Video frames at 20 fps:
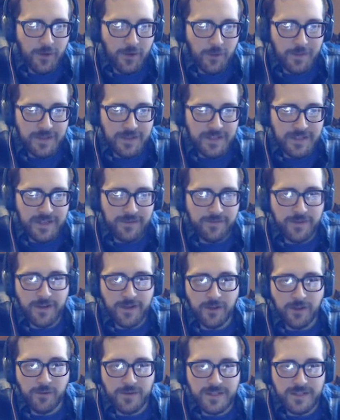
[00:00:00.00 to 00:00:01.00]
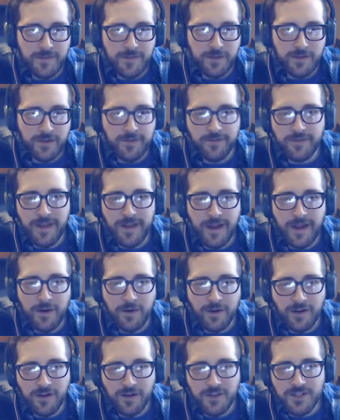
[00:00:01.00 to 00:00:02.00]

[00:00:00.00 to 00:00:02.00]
Her petite figure resembled a flower.